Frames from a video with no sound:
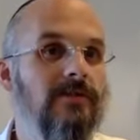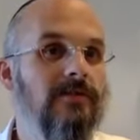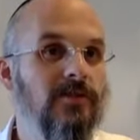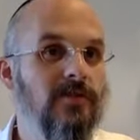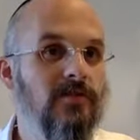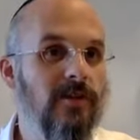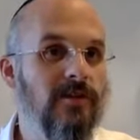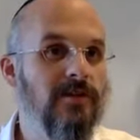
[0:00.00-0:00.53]
Two
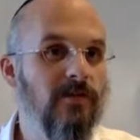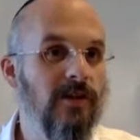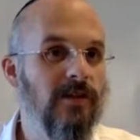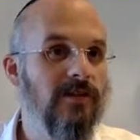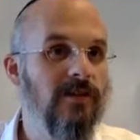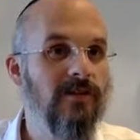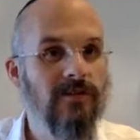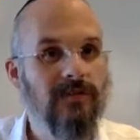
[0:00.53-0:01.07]
parts are what?
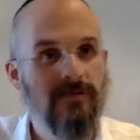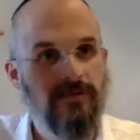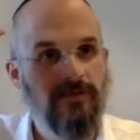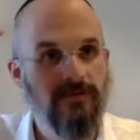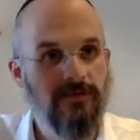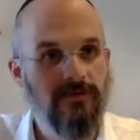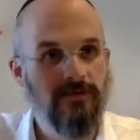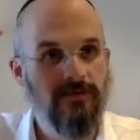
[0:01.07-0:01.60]
The,
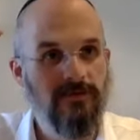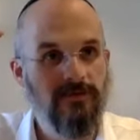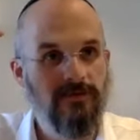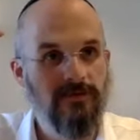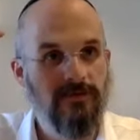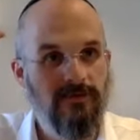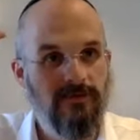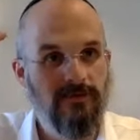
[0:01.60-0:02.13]

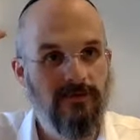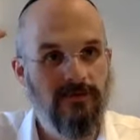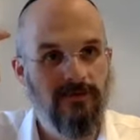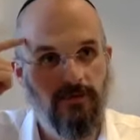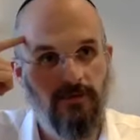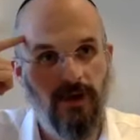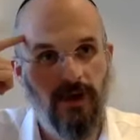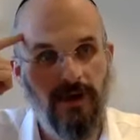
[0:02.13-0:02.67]

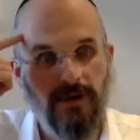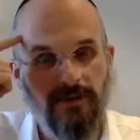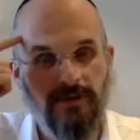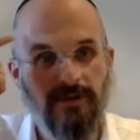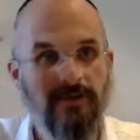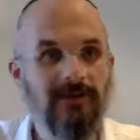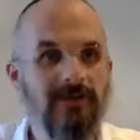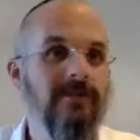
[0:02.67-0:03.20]
the mind,
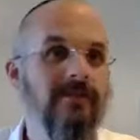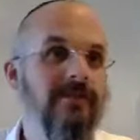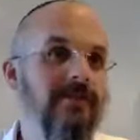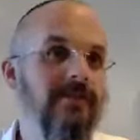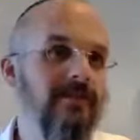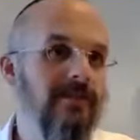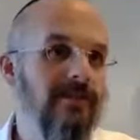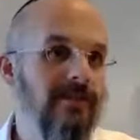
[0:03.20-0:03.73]

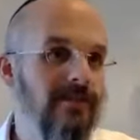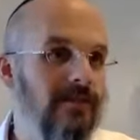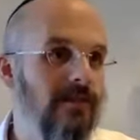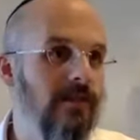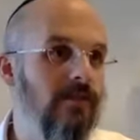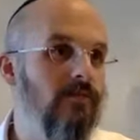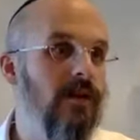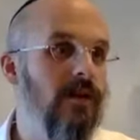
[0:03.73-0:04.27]
the
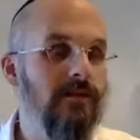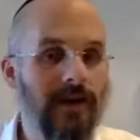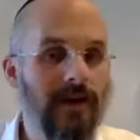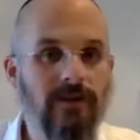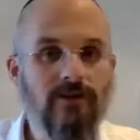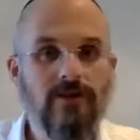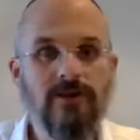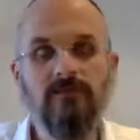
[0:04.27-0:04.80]
heart, my
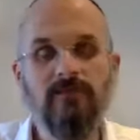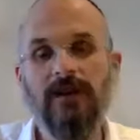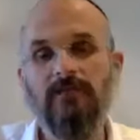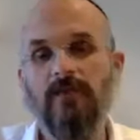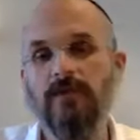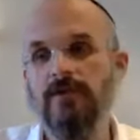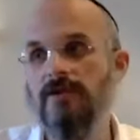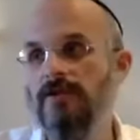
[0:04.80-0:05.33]
intelligence, and my
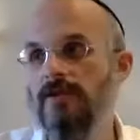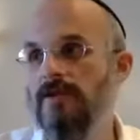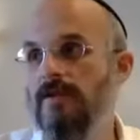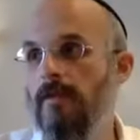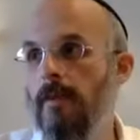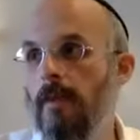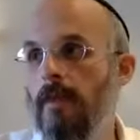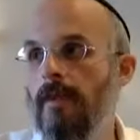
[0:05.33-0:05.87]
emotions.
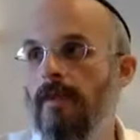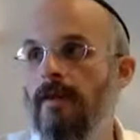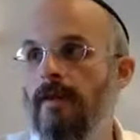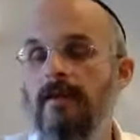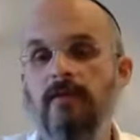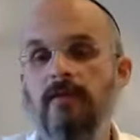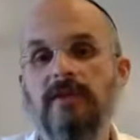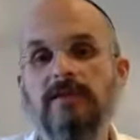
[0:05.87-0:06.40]

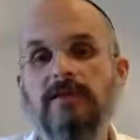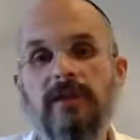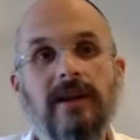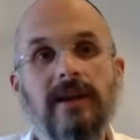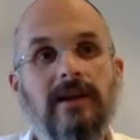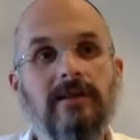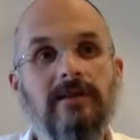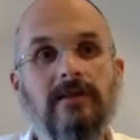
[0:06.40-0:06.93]
And we
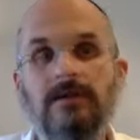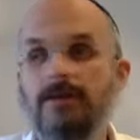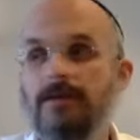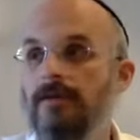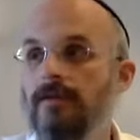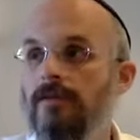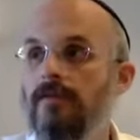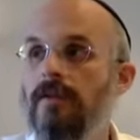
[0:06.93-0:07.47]
explained
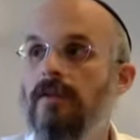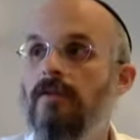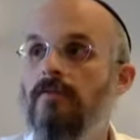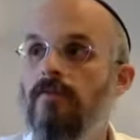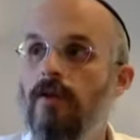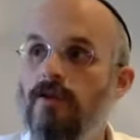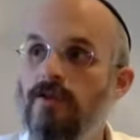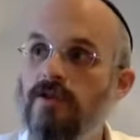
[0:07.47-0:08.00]
right, that
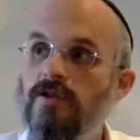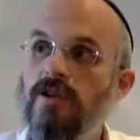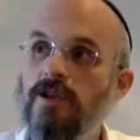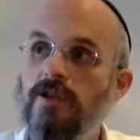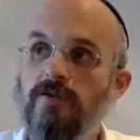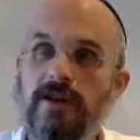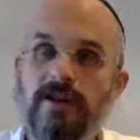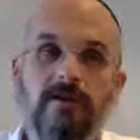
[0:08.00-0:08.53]
emotions are
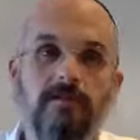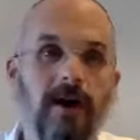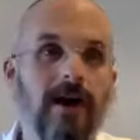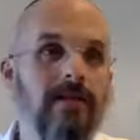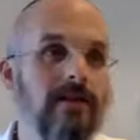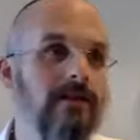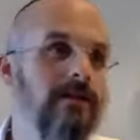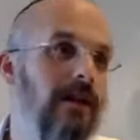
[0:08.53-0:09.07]
created by
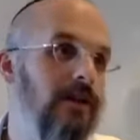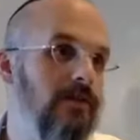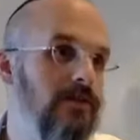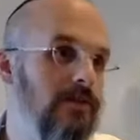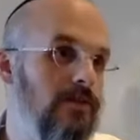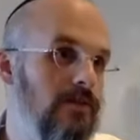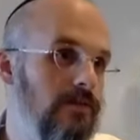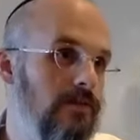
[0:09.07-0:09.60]
the
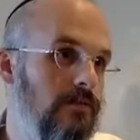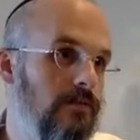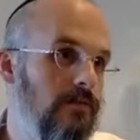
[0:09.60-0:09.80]
intelligence.